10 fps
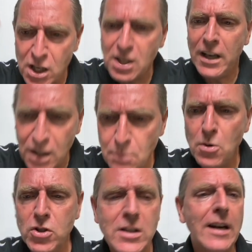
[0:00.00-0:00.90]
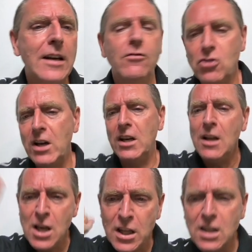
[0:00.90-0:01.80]
take the emotion out of trading.
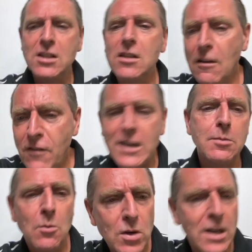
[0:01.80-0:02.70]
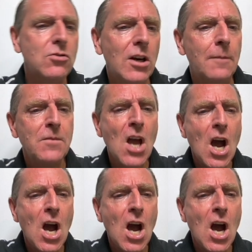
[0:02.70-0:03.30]
This is investment. We're not trading.